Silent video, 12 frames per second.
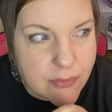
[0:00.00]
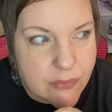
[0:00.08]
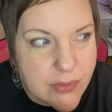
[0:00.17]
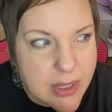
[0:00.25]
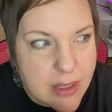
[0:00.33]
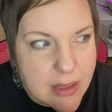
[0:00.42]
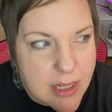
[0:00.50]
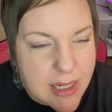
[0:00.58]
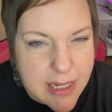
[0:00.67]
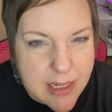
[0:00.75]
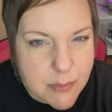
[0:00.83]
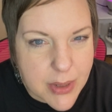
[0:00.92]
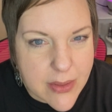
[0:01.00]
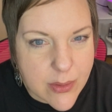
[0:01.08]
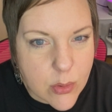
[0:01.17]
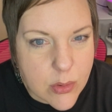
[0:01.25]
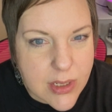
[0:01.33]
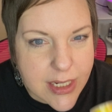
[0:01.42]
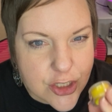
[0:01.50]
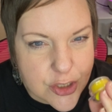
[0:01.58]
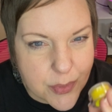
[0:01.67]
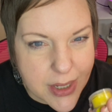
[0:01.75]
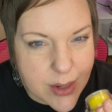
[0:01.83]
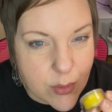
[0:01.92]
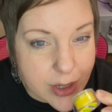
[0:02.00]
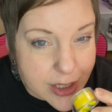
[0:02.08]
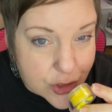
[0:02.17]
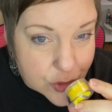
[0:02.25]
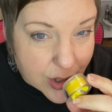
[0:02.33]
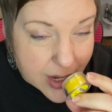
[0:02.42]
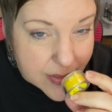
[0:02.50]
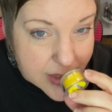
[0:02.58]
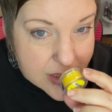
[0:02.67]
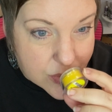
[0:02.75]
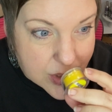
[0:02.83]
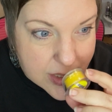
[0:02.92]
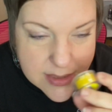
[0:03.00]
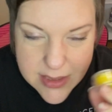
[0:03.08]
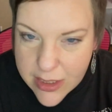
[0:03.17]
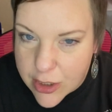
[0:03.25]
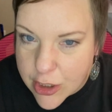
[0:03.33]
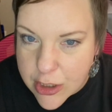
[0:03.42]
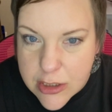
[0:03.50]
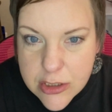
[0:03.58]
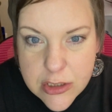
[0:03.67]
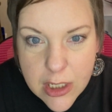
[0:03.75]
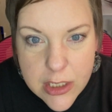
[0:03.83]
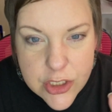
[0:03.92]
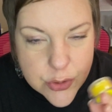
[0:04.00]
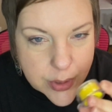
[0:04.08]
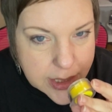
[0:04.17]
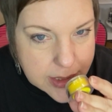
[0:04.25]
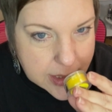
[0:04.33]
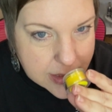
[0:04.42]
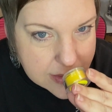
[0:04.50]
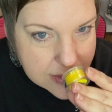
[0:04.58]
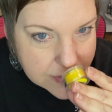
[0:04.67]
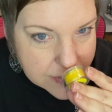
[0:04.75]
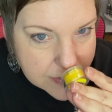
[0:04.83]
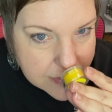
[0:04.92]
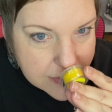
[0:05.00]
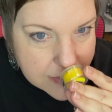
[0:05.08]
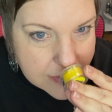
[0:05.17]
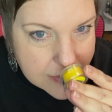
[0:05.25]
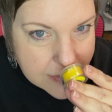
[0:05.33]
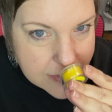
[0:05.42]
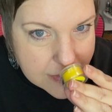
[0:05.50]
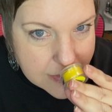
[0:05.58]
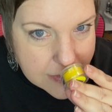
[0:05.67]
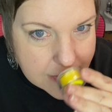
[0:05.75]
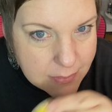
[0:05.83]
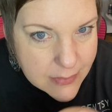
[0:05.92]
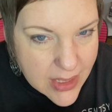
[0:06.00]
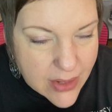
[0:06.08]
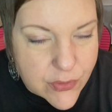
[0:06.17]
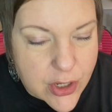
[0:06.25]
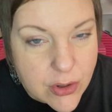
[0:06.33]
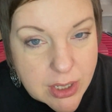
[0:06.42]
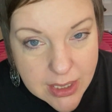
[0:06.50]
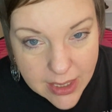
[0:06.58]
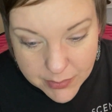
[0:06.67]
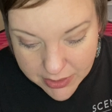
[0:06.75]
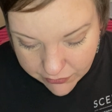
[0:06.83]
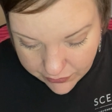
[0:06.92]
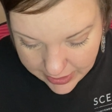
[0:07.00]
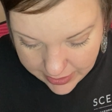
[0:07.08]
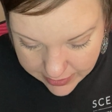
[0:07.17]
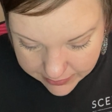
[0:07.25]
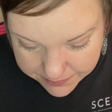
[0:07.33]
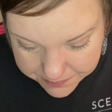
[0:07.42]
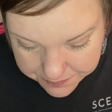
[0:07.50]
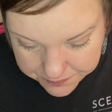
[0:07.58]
feel like I didn't buy the whole collection, but I wanted to try this one because I'd heard such great things. If you're a lemon fan,